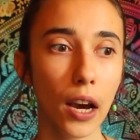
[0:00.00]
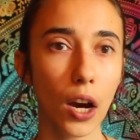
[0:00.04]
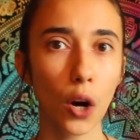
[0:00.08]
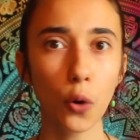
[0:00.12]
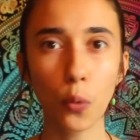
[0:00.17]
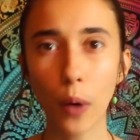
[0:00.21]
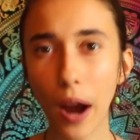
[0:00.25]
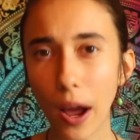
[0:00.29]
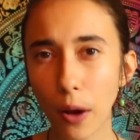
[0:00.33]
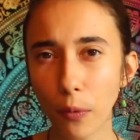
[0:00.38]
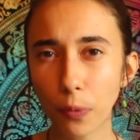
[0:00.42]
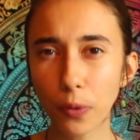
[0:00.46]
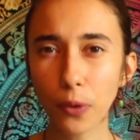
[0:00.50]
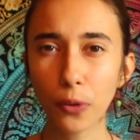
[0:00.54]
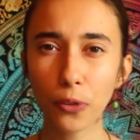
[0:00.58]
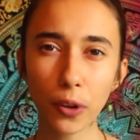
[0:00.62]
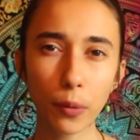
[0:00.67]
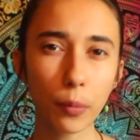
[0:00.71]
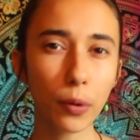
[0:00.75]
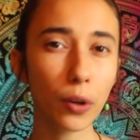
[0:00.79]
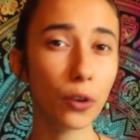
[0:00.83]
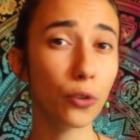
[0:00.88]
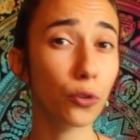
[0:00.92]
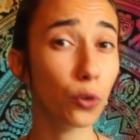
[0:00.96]
around the
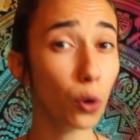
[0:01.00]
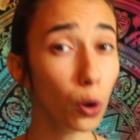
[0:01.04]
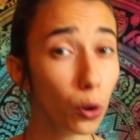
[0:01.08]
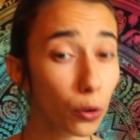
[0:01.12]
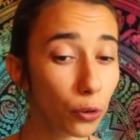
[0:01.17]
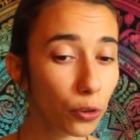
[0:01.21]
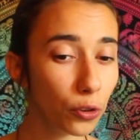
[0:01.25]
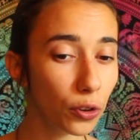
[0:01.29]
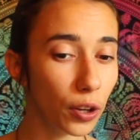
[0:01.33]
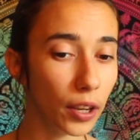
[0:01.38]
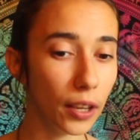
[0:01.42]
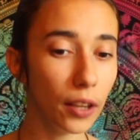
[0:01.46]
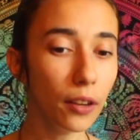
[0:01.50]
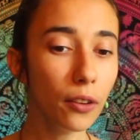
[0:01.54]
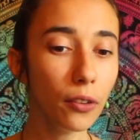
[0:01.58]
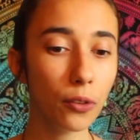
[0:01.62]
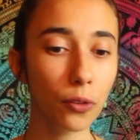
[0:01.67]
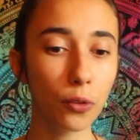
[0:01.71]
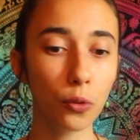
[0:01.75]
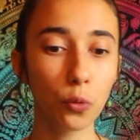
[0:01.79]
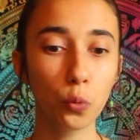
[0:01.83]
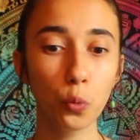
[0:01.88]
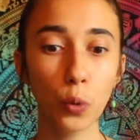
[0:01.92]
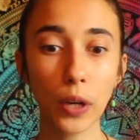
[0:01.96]
summer
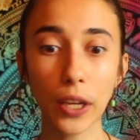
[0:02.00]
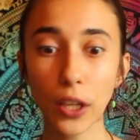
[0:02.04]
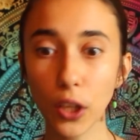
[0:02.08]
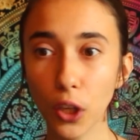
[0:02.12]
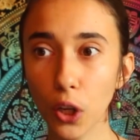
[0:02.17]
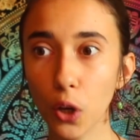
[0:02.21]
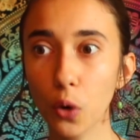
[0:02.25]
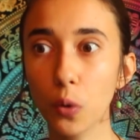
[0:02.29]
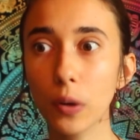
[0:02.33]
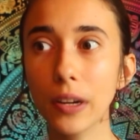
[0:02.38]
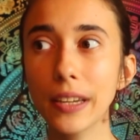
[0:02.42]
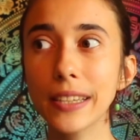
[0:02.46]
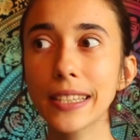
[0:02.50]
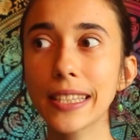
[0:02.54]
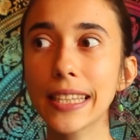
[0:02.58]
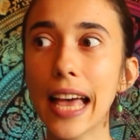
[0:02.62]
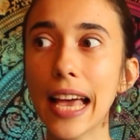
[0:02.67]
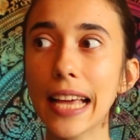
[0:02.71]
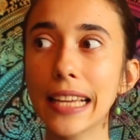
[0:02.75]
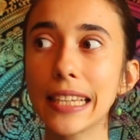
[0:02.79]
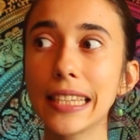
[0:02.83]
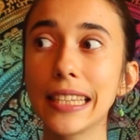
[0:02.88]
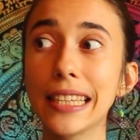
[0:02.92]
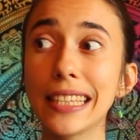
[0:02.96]
solstice, we'd notice
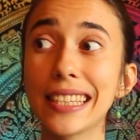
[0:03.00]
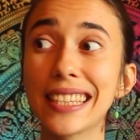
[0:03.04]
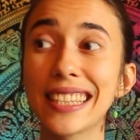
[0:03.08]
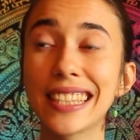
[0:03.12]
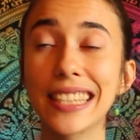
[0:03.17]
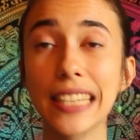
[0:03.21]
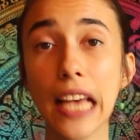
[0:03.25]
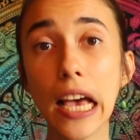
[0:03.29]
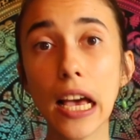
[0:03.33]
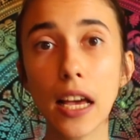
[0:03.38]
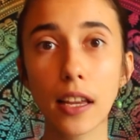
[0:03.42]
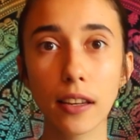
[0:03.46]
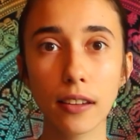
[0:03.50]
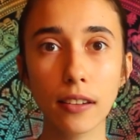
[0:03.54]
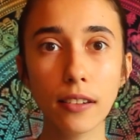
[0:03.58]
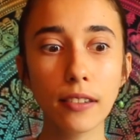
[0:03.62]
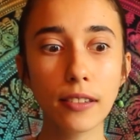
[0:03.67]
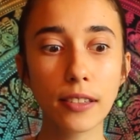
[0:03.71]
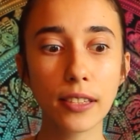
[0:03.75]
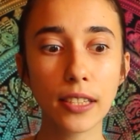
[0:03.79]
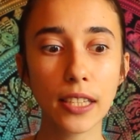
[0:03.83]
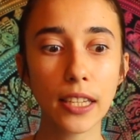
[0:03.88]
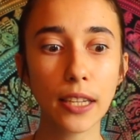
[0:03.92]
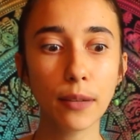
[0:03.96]
that the
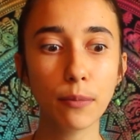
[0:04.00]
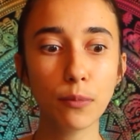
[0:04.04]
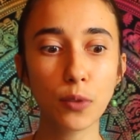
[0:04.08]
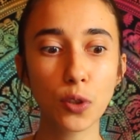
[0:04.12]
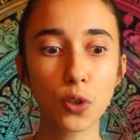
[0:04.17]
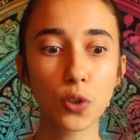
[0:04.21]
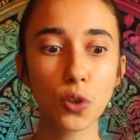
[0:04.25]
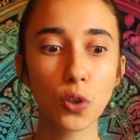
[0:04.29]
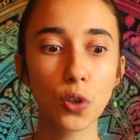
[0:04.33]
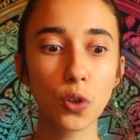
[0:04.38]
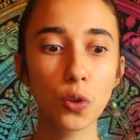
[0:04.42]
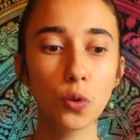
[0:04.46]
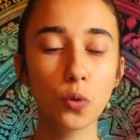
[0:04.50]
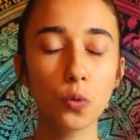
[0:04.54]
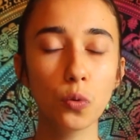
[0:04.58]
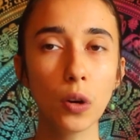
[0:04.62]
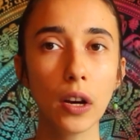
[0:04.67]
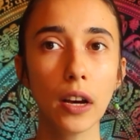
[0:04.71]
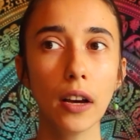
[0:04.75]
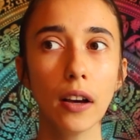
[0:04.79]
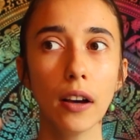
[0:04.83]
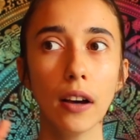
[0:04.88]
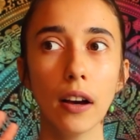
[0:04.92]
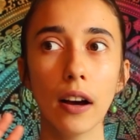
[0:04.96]
sun seems
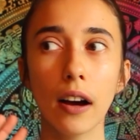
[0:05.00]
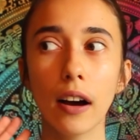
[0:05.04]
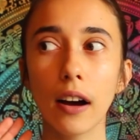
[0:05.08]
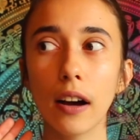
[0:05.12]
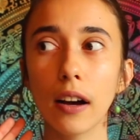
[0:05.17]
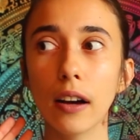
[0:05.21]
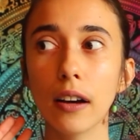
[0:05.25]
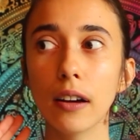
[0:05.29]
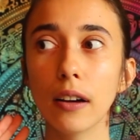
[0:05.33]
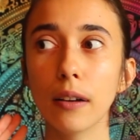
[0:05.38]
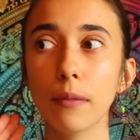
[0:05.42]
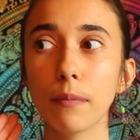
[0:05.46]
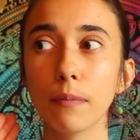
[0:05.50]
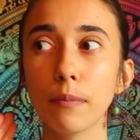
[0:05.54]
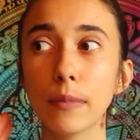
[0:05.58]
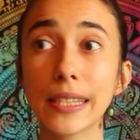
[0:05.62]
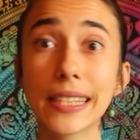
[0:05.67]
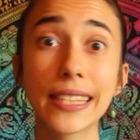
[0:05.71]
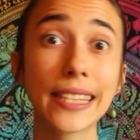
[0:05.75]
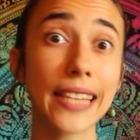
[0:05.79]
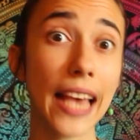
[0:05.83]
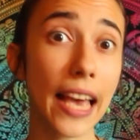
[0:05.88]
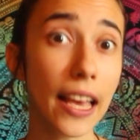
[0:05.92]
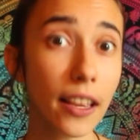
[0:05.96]
to um,
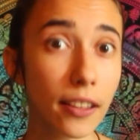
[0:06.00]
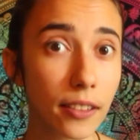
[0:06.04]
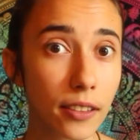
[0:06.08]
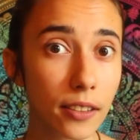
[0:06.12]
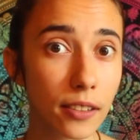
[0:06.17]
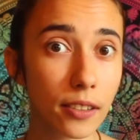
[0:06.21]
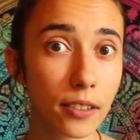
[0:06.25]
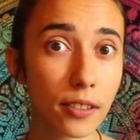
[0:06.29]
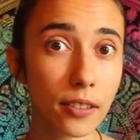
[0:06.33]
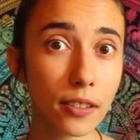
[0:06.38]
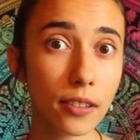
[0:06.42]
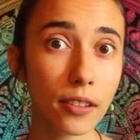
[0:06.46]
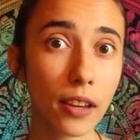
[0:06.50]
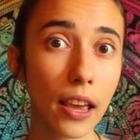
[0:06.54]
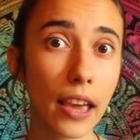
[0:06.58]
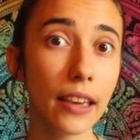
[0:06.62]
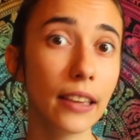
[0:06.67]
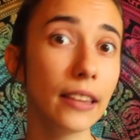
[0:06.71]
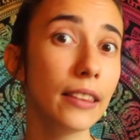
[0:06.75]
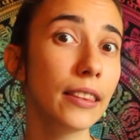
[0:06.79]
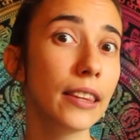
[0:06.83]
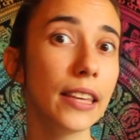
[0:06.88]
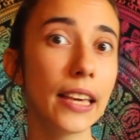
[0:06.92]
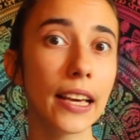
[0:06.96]
set
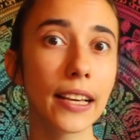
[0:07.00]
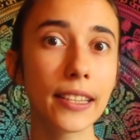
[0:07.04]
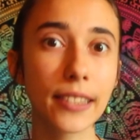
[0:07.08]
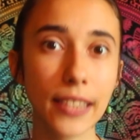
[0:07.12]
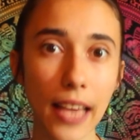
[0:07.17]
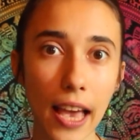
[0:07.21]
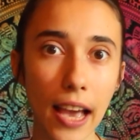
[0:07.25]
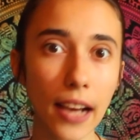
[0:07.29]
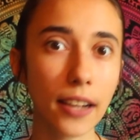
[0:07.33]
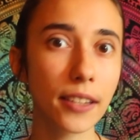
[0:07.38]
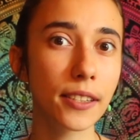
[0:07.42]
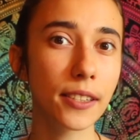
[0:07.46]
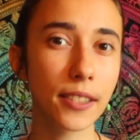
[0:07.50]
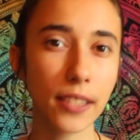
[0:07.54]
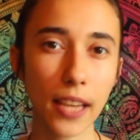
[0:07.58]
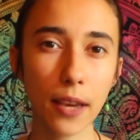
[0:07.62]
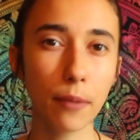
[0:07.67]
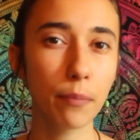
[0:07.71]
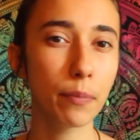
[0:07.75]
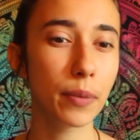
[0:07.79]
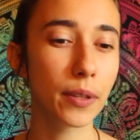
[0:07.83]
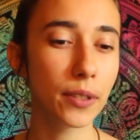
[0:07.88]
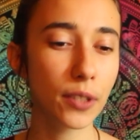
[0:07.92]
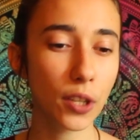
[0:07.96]
in the exact
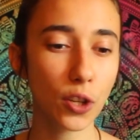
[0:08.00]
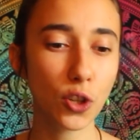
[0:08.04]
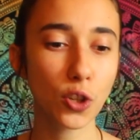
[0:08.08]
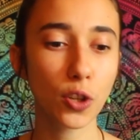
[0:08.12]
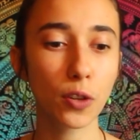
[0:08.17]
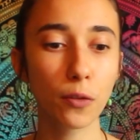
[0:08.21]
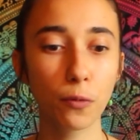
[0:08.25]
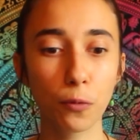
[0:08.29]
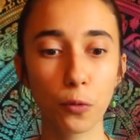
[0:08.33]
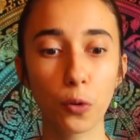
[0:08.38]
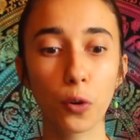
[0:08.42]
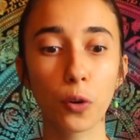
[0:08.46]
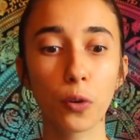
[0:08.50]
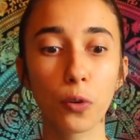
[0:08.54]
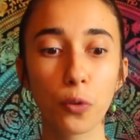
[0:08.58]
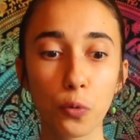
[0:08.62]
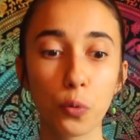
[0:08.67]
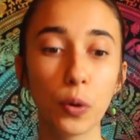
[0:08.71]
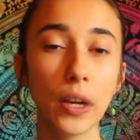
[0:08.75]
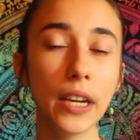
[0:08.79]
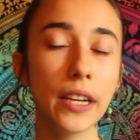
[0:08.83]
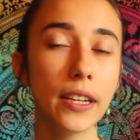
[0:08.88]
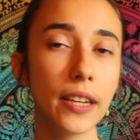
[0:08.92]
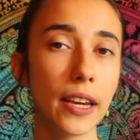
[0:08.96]
same position for
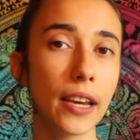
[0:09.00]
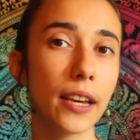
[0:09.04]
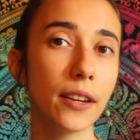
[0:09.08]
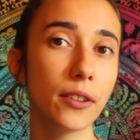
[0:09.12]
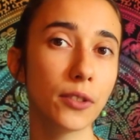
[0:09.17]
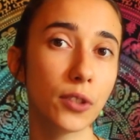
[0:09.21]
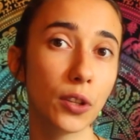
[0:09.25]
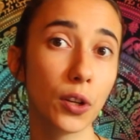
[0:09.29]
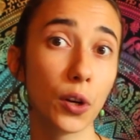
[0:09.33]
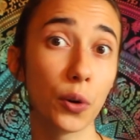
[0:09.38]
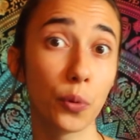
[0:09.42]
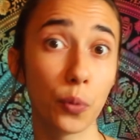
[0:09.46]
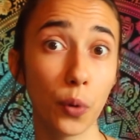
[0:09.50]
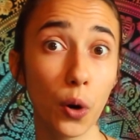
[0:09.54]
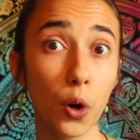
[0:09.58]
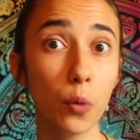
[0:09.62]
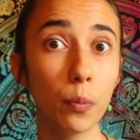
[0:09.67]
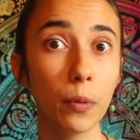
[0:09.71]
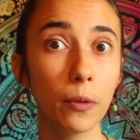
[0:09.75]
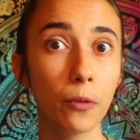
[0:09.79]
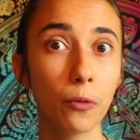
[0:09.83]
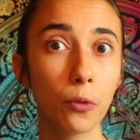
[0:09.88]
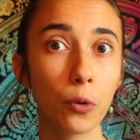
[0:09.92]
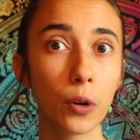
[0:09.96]
three days in a
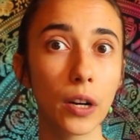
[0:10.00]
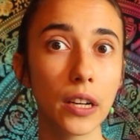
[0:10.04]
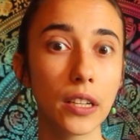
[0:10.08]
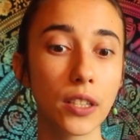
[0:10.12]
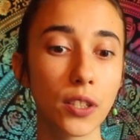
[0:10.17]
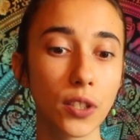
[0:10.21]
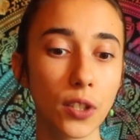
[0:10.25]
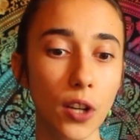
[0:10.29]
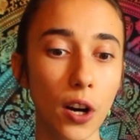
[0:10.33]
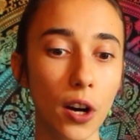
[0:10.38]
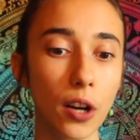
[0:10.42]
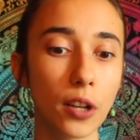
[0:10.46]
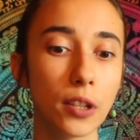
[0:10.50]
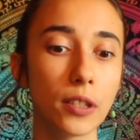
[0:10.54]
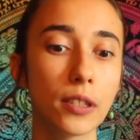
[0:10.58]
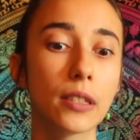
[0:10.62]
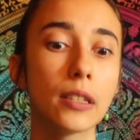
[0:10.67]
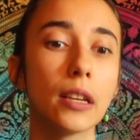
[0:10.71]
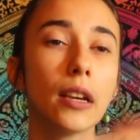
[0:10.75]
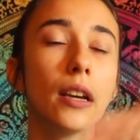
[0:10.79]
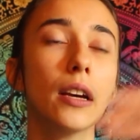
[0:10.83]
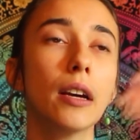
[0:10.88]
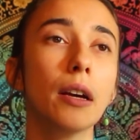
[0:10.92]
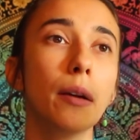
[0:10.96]
row before it
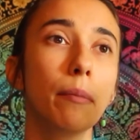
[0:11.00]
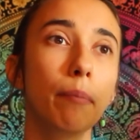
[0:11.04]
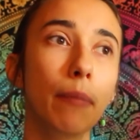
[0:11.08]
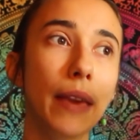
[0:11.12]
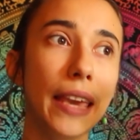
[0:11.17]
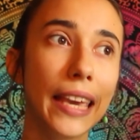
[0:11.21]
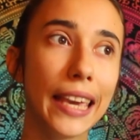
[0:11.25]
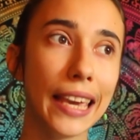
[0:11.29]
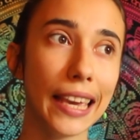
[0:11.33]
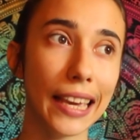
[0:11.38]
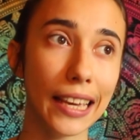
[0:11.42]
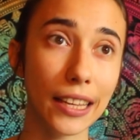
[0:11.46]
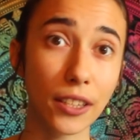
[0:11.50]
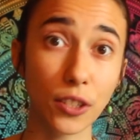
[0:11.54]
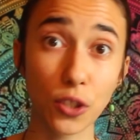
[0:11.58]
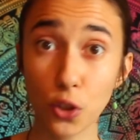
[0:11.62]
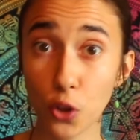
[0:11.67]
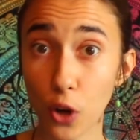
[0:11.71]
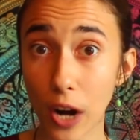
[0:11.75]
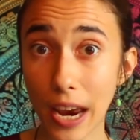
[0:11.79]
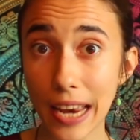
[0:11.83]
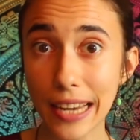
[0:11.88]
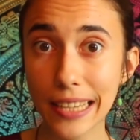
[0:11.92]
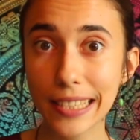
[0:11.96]
starts making its
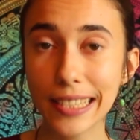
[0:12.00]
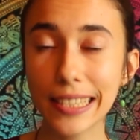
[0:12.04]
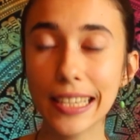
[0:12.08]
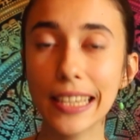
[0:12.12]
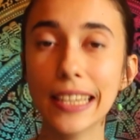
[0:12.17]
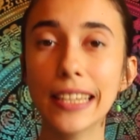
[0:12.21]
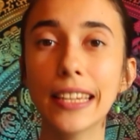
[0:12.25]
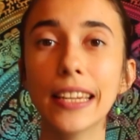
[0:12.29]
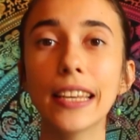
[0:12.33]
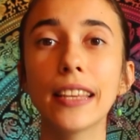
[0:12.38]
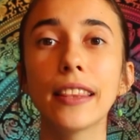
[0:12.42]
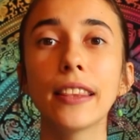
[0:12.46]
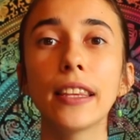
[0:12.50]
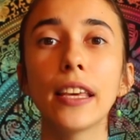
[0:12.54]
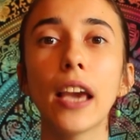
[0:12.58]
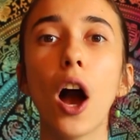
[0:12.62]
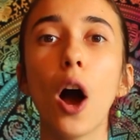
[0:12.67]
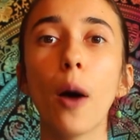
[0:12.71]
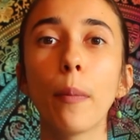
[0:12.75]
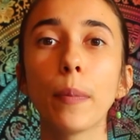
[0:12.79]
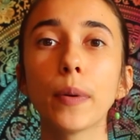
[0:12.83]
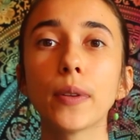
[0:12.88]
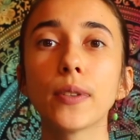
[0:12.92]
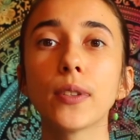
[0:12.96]
transit in the
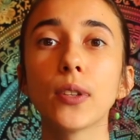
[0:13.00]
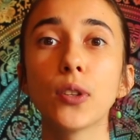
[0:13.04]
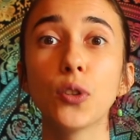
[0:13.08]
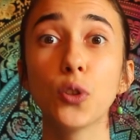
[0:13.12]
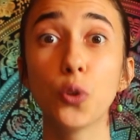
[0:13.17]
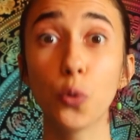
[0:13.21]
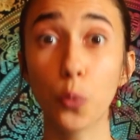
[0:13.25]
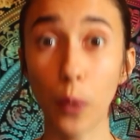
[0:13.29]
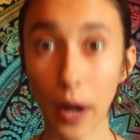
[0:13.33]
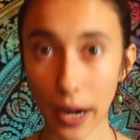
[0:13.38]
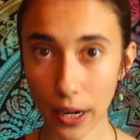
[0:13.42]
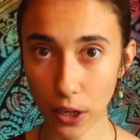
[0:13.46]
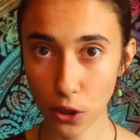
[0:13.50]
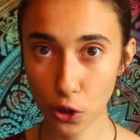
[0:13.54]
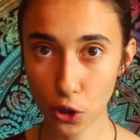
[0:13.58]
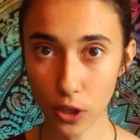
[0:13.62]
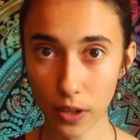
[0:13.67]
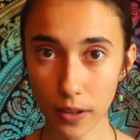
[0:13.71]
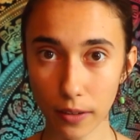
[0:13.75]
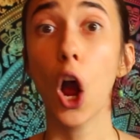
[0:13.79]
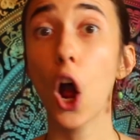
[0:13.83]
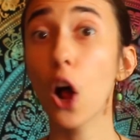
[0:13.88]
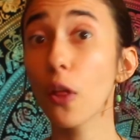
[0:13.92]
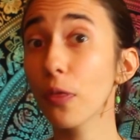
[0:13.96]
opposite direction.